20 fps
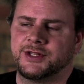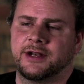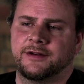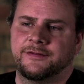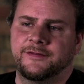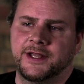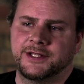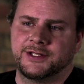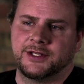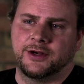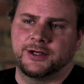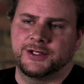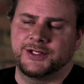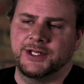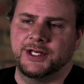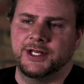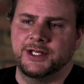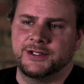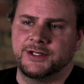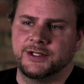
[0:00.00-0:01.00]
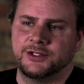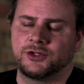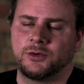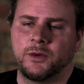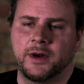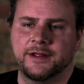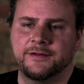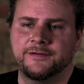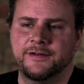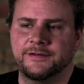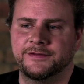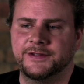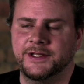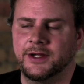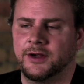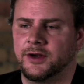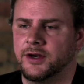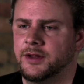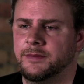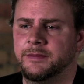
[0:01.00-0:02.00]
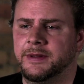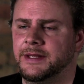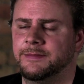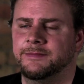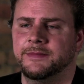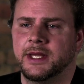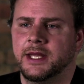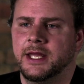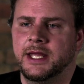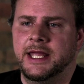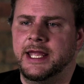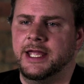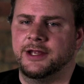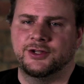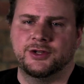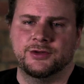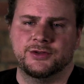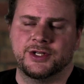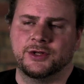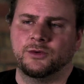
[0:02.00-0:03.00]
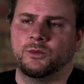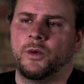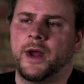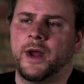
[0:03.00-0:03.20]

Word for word: that are facing our cities in 2050 are going to be issues in